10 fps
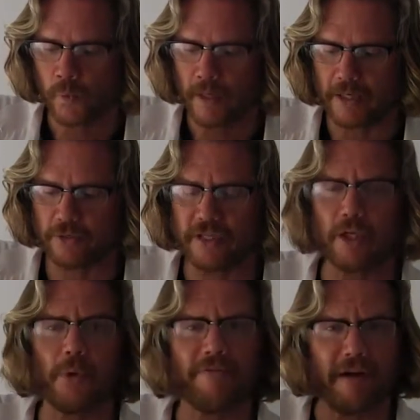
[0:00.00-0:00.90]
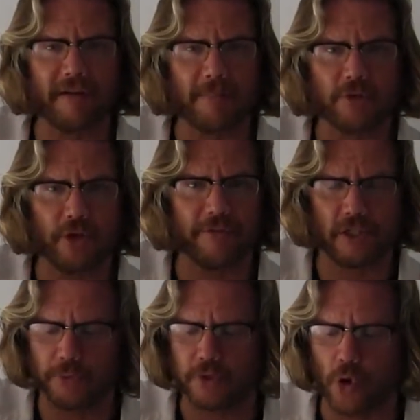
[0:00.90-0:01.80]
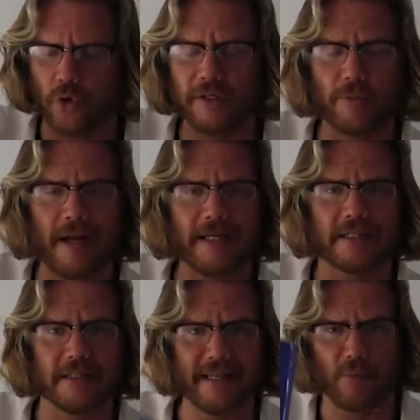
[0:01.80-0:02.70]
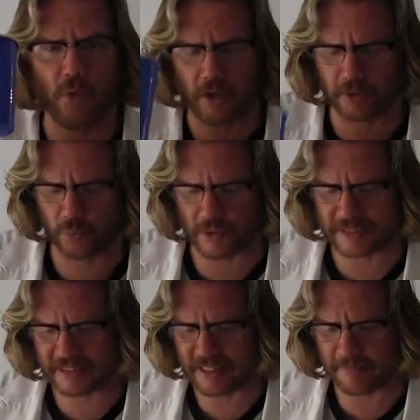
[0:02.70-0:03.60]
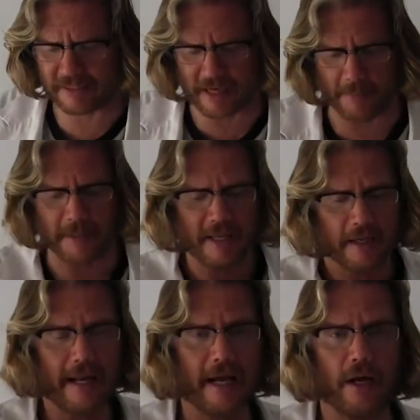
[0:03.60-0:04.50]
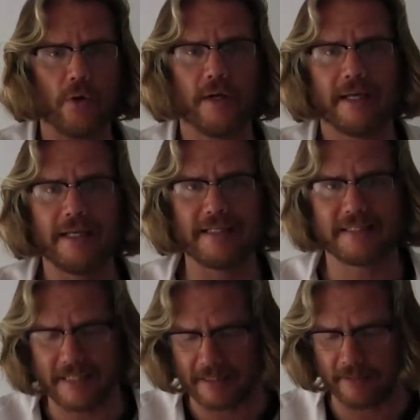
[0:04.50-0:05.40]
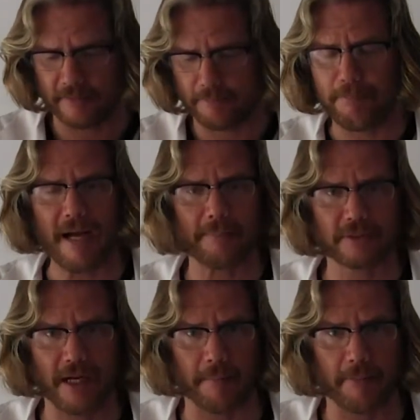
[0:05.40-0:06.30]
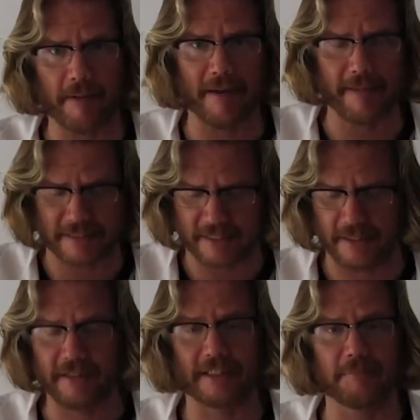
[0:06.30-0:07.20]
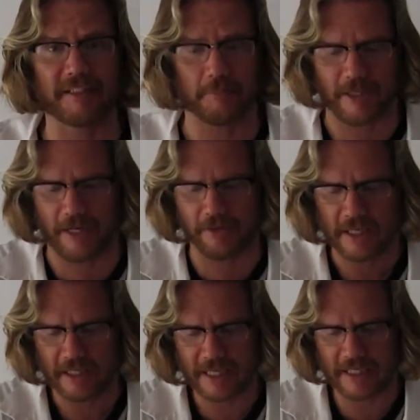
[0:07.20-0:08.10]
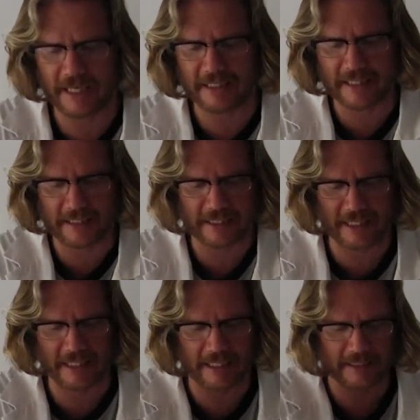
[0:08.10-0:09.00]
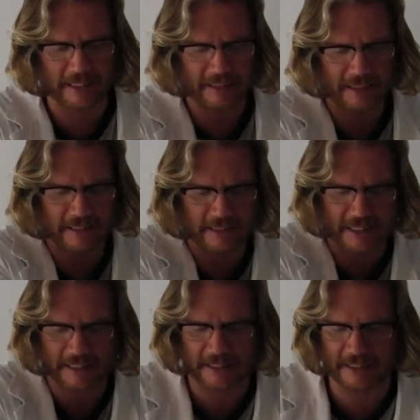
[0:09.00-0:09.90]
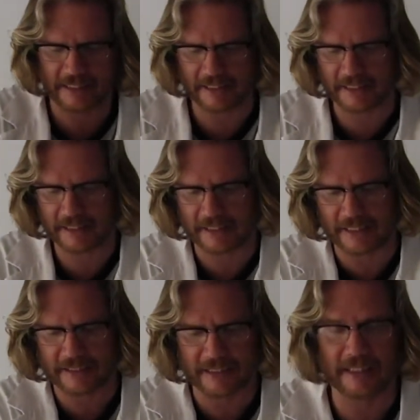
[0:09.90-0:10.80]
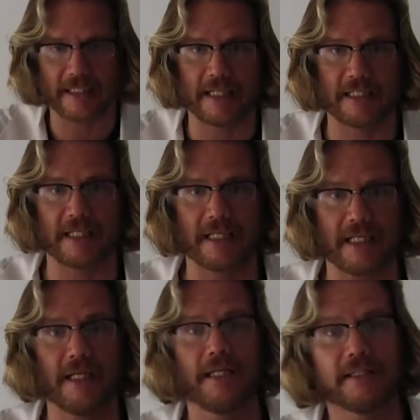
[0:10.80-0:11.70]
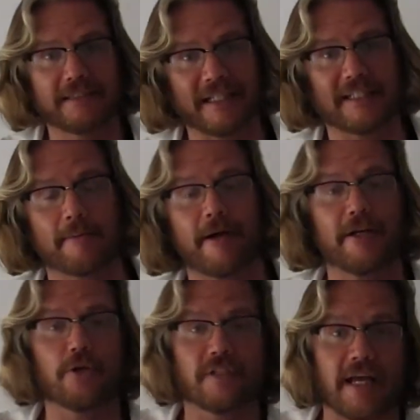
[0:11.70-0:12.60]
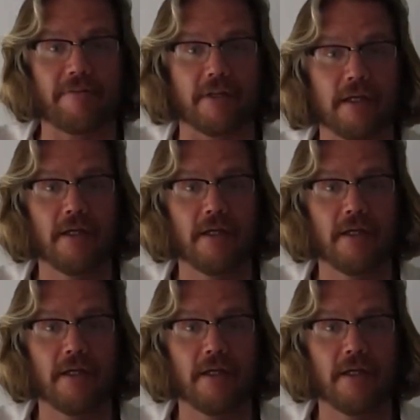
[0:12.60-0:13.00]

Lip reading: and you say you are very observant. You are totally right. The water was in Timmy's cup. Now it is in Bob's cup. Bob has it here. Let's mix them around. La la la la la la la la la la la la la la. The second time around, I usually have